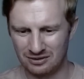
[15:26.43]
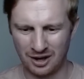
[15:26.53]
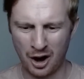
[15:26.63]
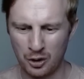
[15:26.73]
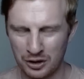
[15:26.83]

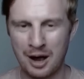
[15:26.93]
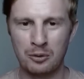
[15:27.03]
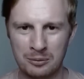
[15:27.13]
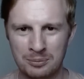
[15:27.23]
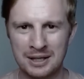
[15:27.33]
how that
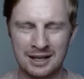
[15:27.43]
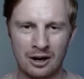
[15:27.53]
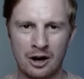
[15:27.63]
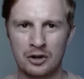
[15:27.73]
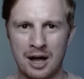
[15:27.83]
would be
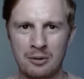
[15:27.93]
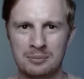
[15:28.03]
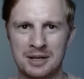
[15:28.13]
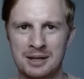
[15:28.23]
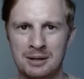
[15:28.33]
or how that would
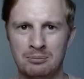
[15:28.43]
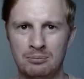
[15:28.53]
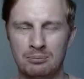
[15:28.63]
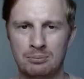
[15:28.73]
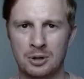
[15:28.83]
be
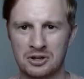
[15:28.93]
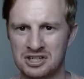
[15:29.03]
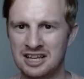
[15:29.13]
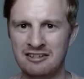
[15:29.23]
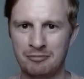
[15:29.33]

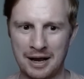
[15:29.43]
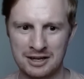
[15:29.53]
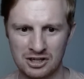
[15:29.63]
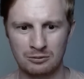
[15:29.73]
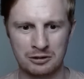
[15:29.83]
perceived by
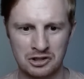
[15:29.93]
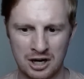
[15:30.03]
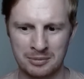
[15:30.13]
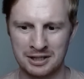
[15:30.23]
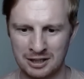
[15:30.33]
someone
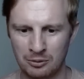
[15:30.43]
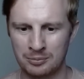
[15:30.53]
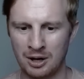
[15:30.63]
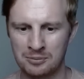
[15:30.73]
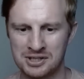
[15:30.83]
German, and it would
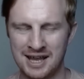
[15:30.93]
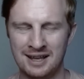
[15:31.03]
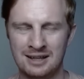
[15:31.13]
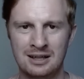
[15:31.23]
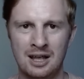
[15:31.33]
be
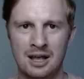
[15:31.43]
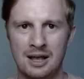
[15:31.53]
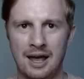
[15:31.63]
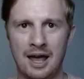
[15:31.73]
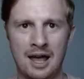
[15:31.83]
upsetting.
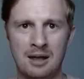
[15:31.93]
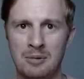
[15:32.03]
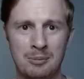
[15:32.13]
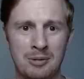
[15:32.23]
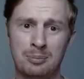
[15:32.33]
Uh,
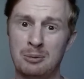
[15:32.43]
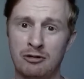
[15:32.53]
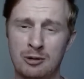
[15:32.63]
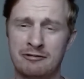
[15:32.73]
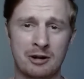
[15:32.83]
maybe
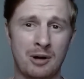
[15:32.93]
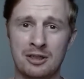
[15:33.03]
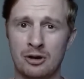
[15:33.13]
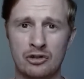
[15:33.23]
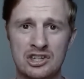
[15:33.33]
people from
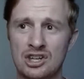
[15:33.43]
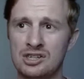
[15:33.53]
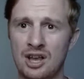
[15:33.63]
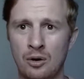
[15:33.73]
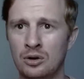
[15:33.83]
other
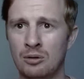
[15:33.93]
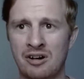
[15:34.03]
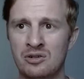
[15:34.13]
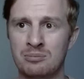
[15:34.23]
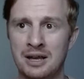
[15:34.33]
regions around the
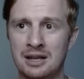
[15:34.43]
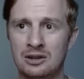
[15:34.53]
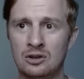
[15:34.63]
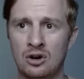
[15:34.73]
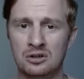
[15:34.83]
world might
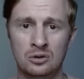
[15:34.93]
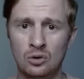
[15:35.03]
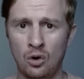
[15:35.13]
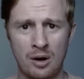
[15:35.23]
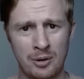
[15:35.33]
not
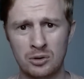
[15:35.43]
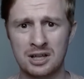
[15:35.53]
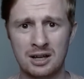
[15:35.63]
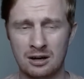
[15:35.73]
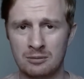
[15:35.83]
know about
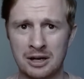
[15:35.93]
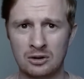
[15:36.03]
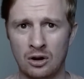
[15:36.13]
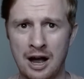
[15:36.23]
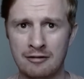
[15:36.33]
it or might
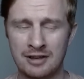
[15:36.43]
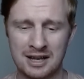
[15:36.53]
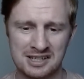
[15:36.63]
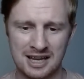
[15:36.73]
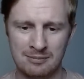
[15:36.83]
not have
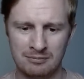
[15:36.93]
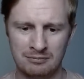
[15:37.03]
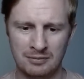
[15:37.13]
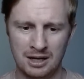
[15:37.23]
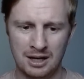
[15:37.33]
that
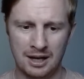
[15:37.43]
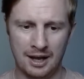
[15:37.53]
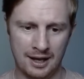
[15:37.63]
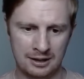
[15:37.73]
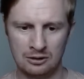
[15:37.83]
same
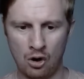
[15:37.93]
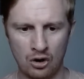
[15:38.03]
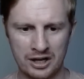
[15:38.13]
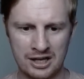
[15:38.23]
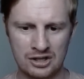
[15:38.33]
uh,
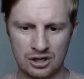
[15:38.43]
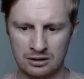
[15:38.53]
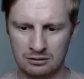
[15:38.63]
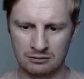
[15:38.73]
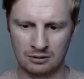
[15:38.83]
knowledge
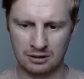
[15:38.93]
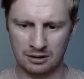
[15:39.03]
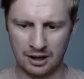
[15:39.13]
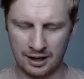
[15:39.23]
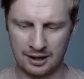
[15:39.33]
and
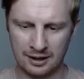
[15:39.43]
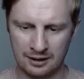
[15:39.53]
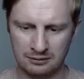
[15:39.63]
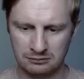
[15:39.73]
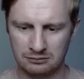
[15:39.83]
uh,
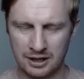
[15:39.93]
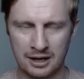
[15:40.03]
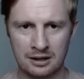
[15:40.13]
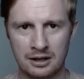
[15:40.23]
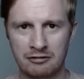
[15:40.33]

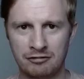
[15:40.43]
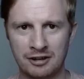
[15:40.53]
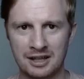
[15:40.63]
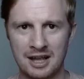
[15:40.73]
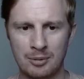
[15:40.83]
yeah, like
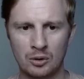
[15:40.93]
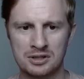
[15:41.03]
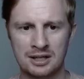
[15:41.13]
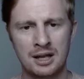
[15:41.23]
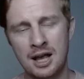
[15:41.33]
feeling
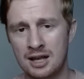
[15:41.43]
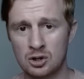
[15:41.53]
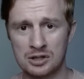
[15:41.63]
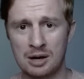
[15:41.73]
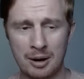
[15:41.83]
about it.
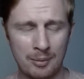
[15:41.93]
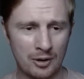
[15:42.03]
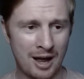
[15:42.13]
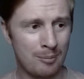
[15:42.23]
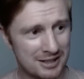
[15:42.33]
So tell me about
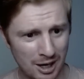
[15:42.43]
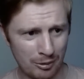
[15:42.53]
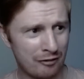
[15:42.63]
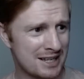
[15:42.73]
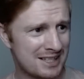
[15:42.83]
that. But tell
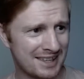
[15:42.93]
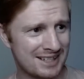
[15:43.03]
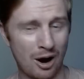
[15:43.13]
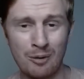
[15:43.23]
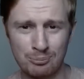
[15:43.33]
me if these
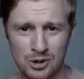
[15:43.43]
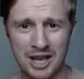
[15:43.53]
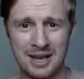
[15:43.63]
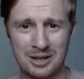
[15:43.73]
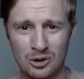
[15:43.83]
things
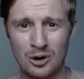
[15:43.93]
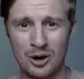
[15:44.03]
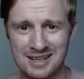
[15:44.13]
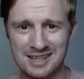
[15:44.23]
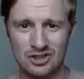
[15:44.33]
upset you
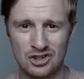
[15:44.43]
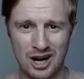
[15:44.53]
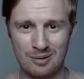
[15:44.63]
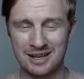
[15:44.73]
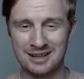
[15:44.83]
as a
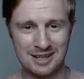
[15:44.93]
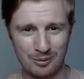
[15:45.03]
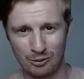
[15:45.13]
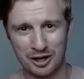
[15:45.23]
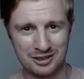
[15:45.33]
German. Tell
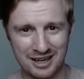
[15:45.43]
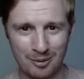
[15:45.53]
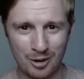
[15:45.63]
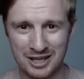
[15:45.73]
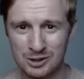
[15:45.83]
me what you think
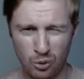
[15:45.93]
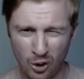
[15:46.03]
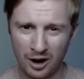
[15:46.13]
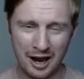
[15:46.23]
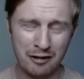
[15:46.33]
about these.
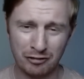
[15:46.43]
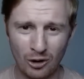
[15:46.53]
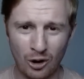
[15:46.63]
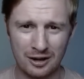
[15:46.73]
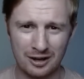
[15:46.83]
What if
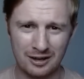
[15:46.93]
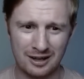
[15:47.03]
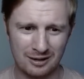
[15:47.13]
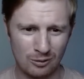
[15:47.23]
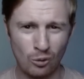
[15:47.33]
not?
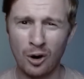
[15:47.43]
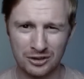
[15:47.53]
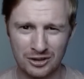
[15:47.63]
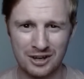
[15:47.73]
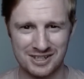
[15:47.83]

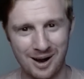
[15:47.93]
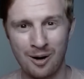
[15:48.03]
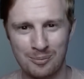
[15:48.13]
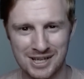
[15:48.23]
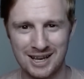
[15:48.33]
What does
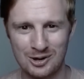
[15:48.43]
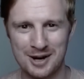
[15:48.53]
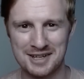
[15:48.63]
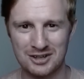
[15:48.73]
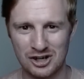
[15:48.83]
upset you
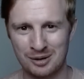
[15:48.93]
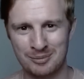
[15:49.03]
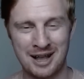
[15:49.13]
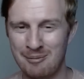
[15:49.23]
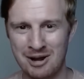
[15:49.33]
as a
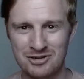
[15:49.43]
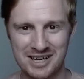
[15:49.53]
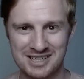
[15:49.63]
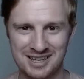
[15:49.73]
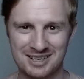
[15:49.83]
German? I'm
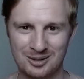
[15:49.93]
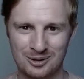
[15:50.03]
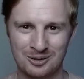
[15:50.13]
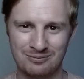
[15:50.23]
interested to know.